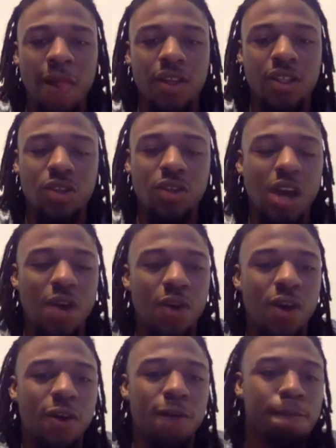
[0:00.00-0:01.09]
and showing how
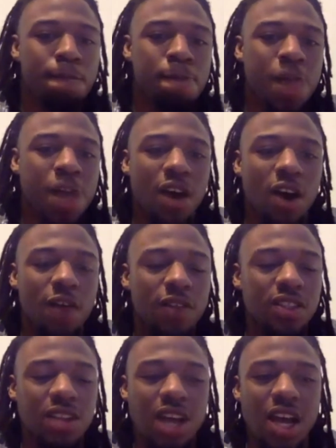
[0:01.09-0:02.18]
well our
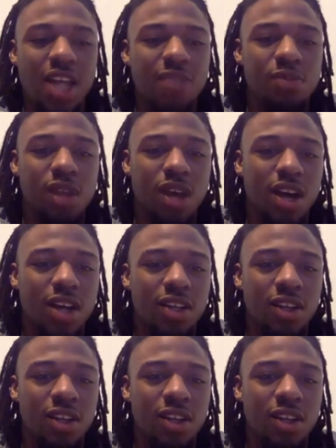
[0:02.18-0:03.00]
offensive line is blocked.